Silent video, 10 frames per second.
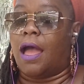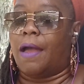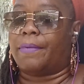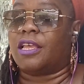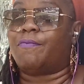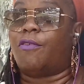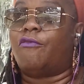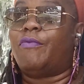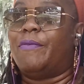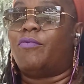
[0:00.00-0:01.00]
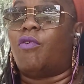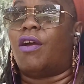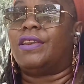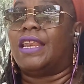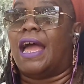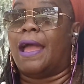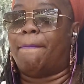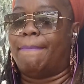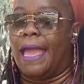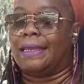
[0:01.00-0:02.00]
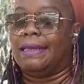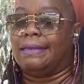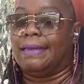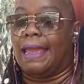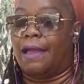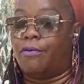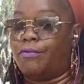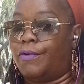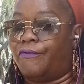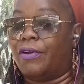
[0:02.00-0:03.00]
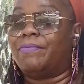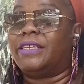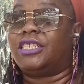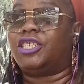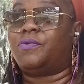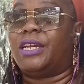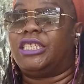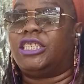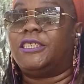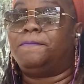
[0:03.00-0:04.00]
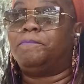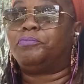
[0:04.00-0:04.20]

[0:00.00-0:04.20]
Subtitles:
Because both people are not backing down from the situation.